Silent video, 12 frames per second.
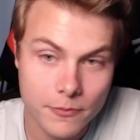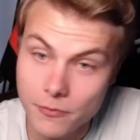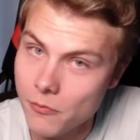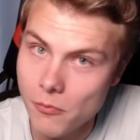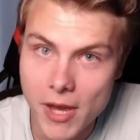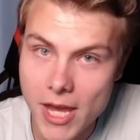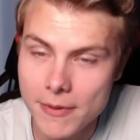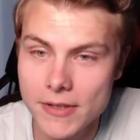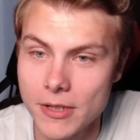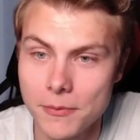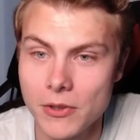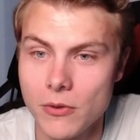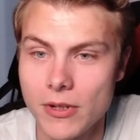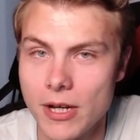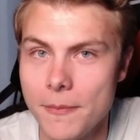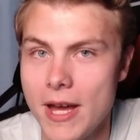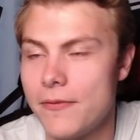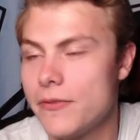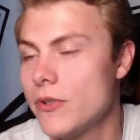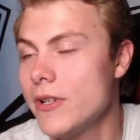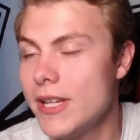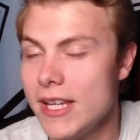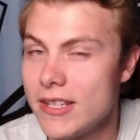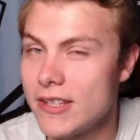Maybe something will come after
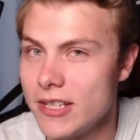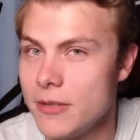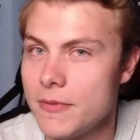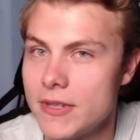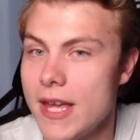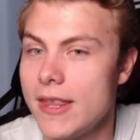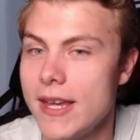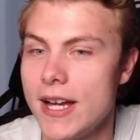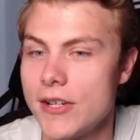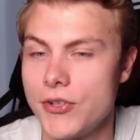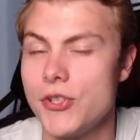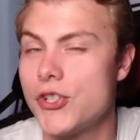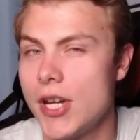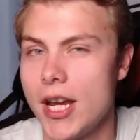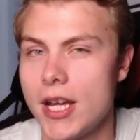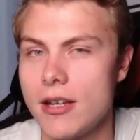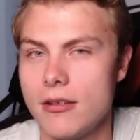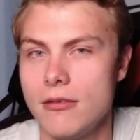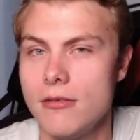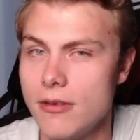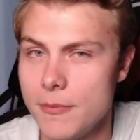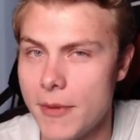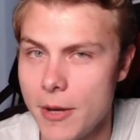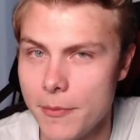it. It seems that they actually check
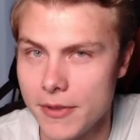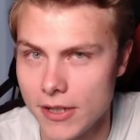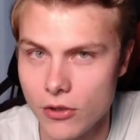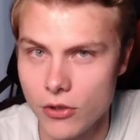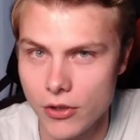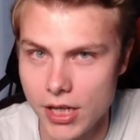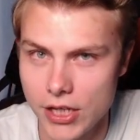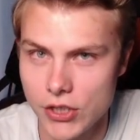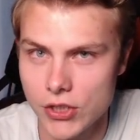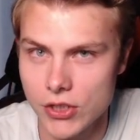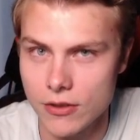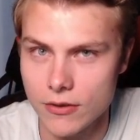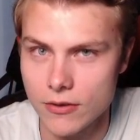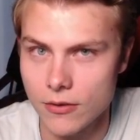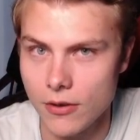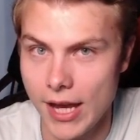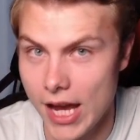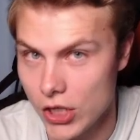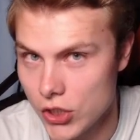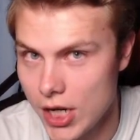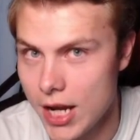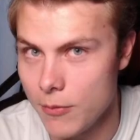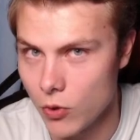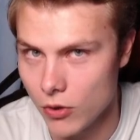the My Mattel Creations
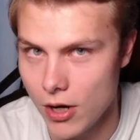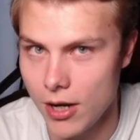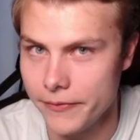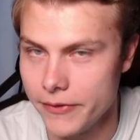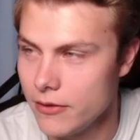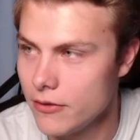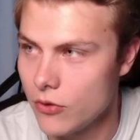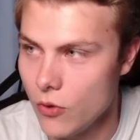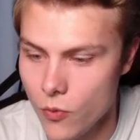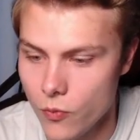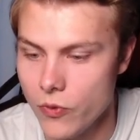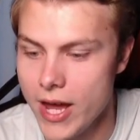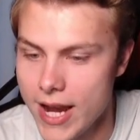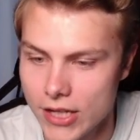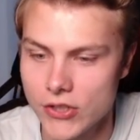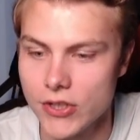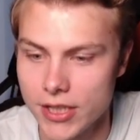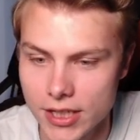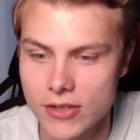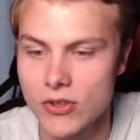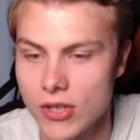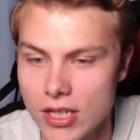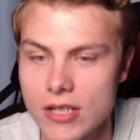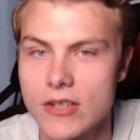hashtag more often, so that actually
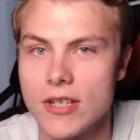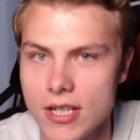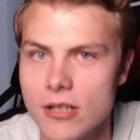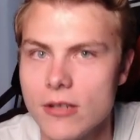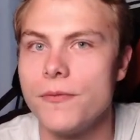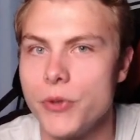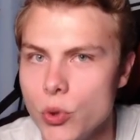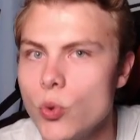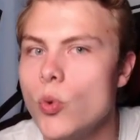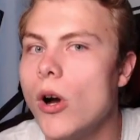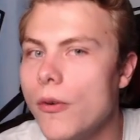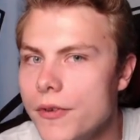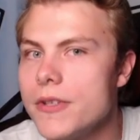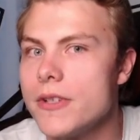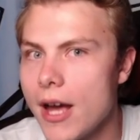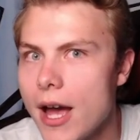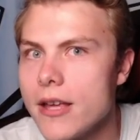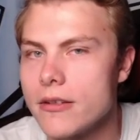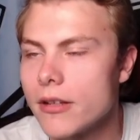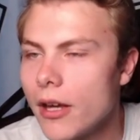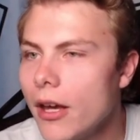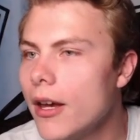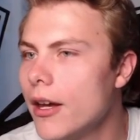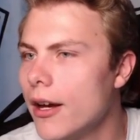gets things in view of these guys.
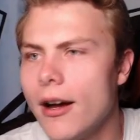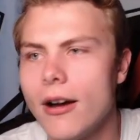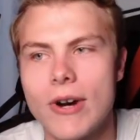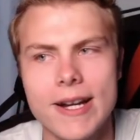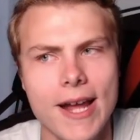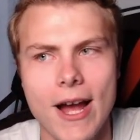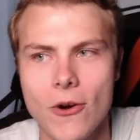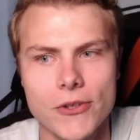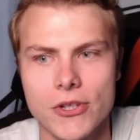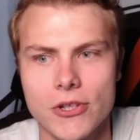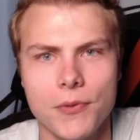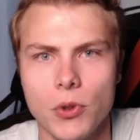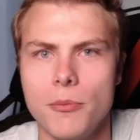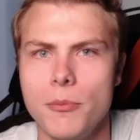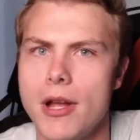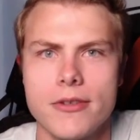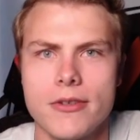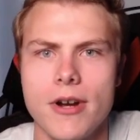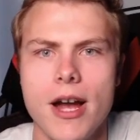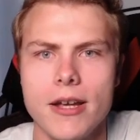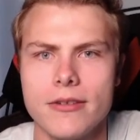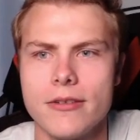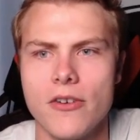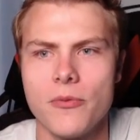Right now, it's just full of Monster
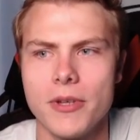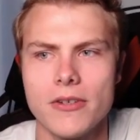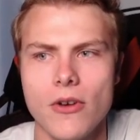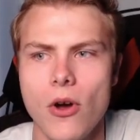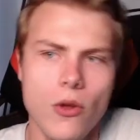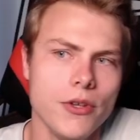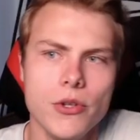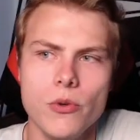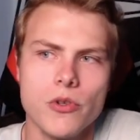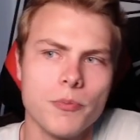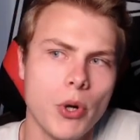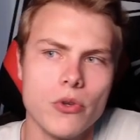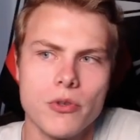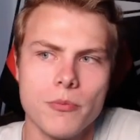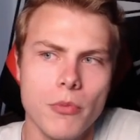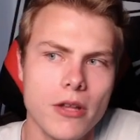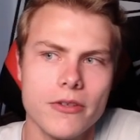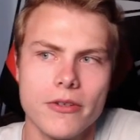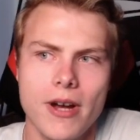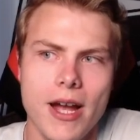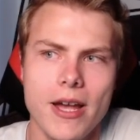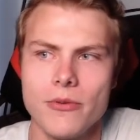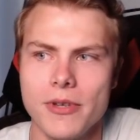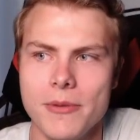High stuff, because all they do is post Monster
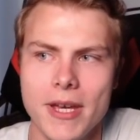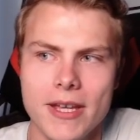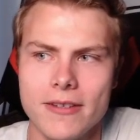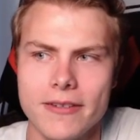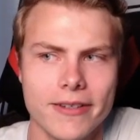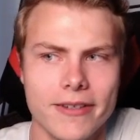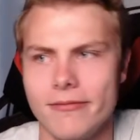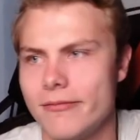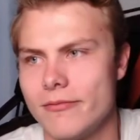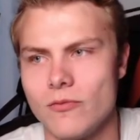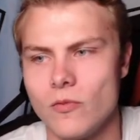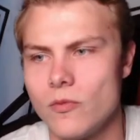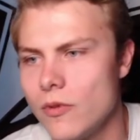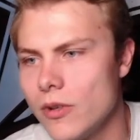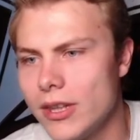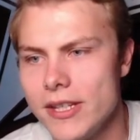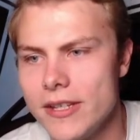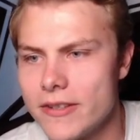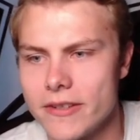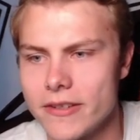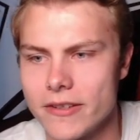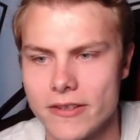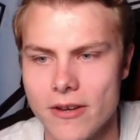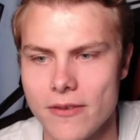High remakes and releases
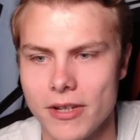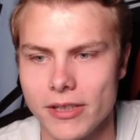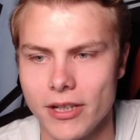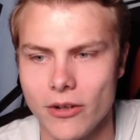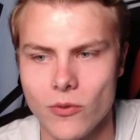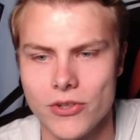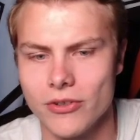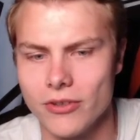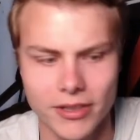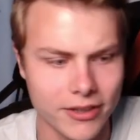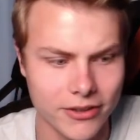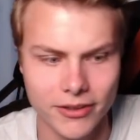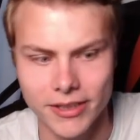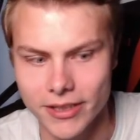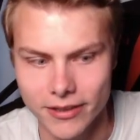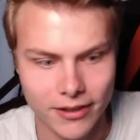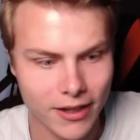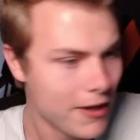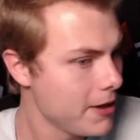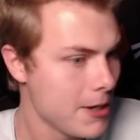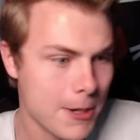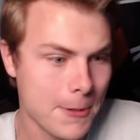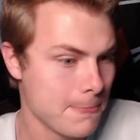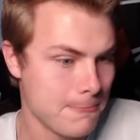and stuff on there, which are literally...
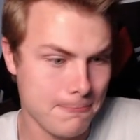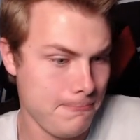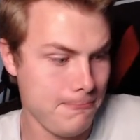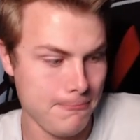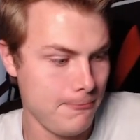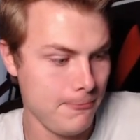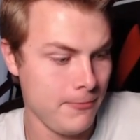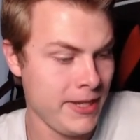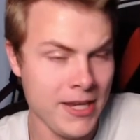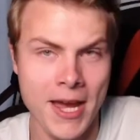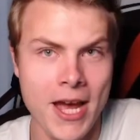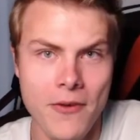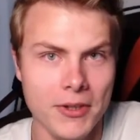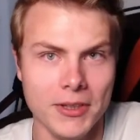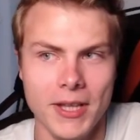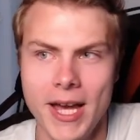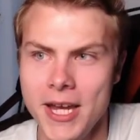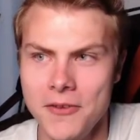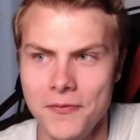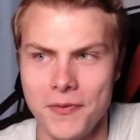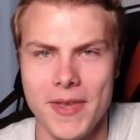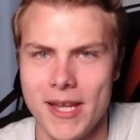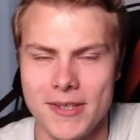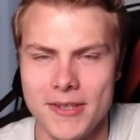They have a line
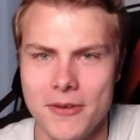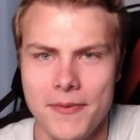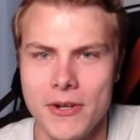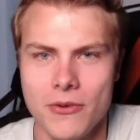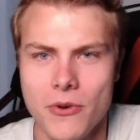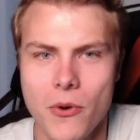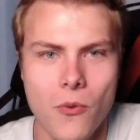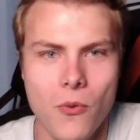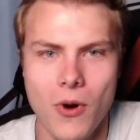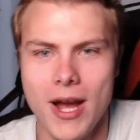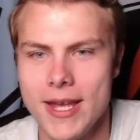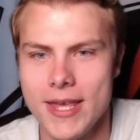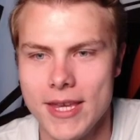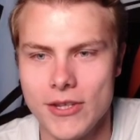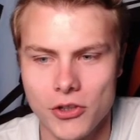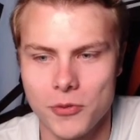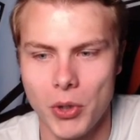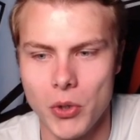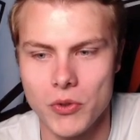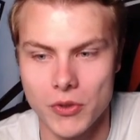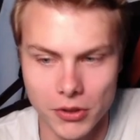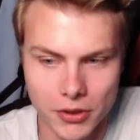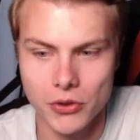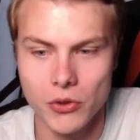for that stuff. I don't know why they just
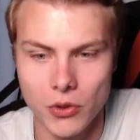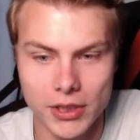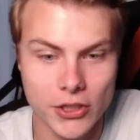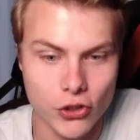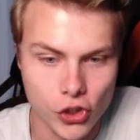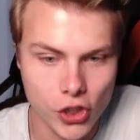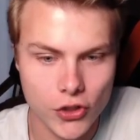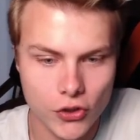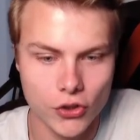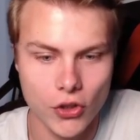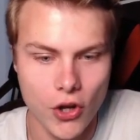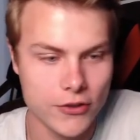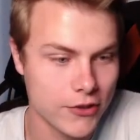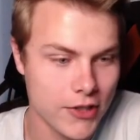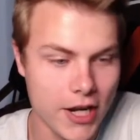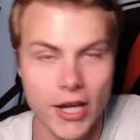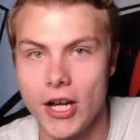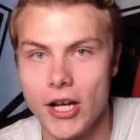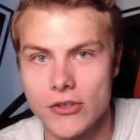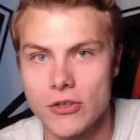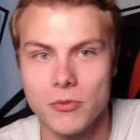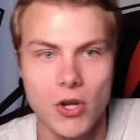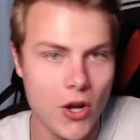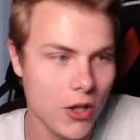post literally just the dolls. It's not a
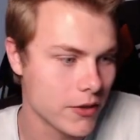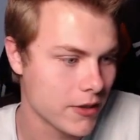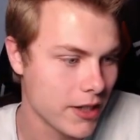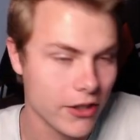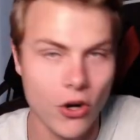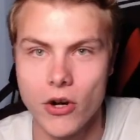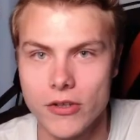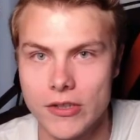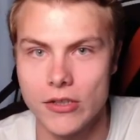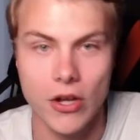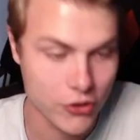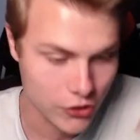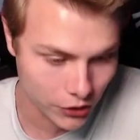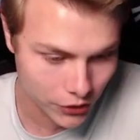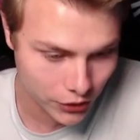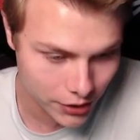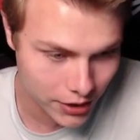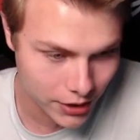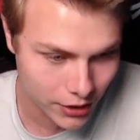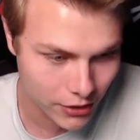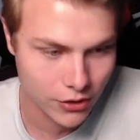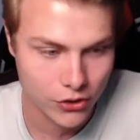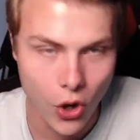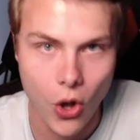custom doll. It's not an artsy doll. It's literally
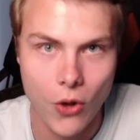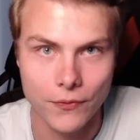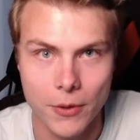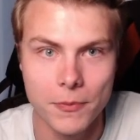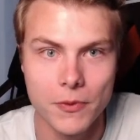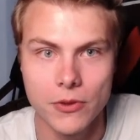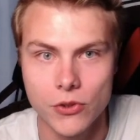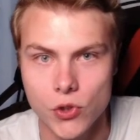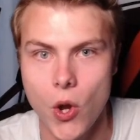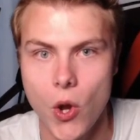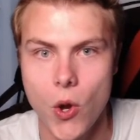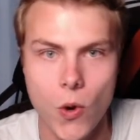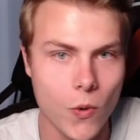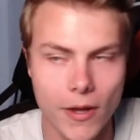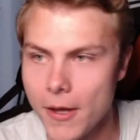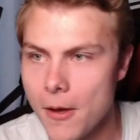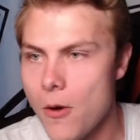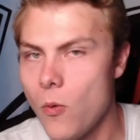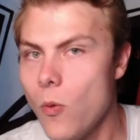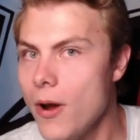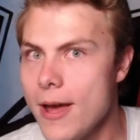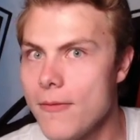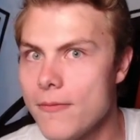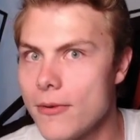the doll from the show,
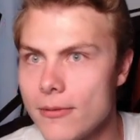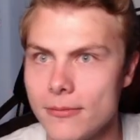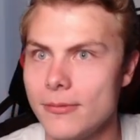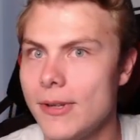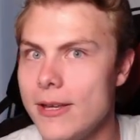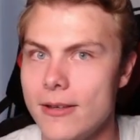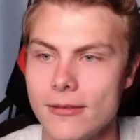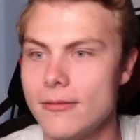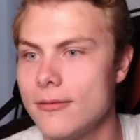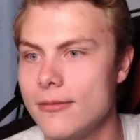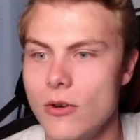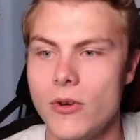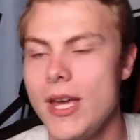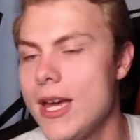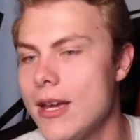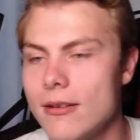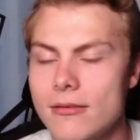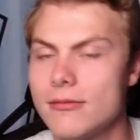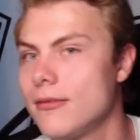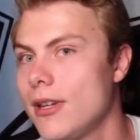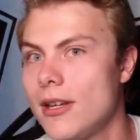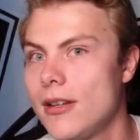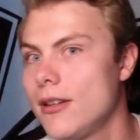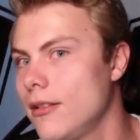whatever. Like, okay,
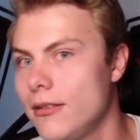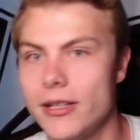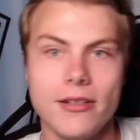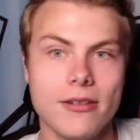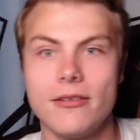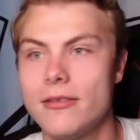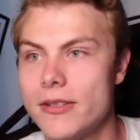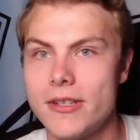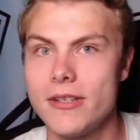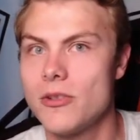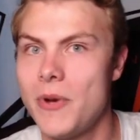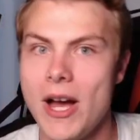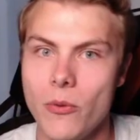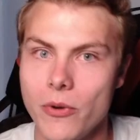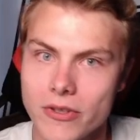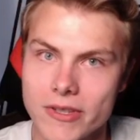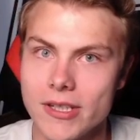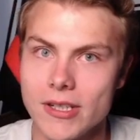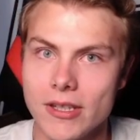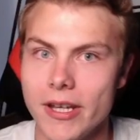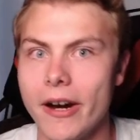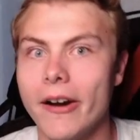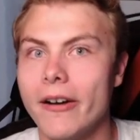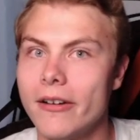like, let's get some Hot Wheels in
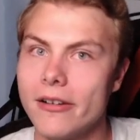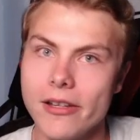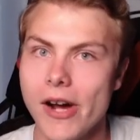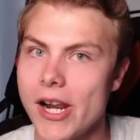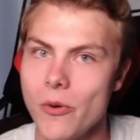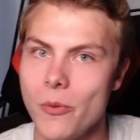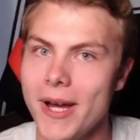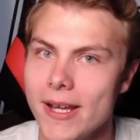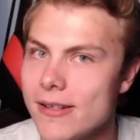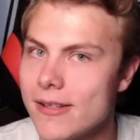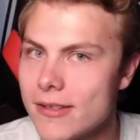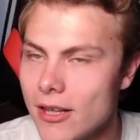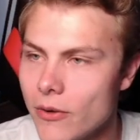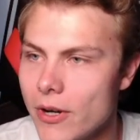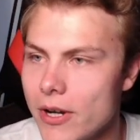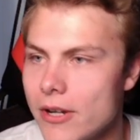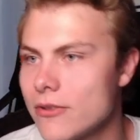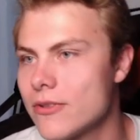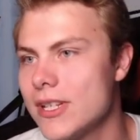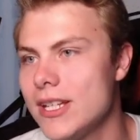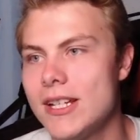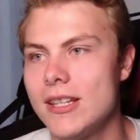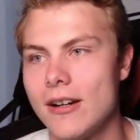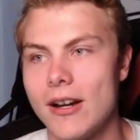there. You know, I don't mind Acceleracers getting
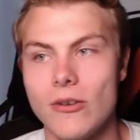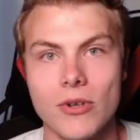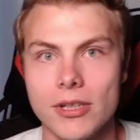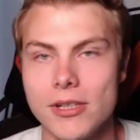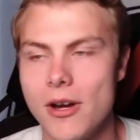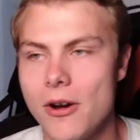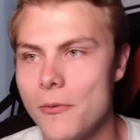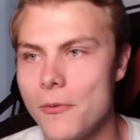in there. I really don't.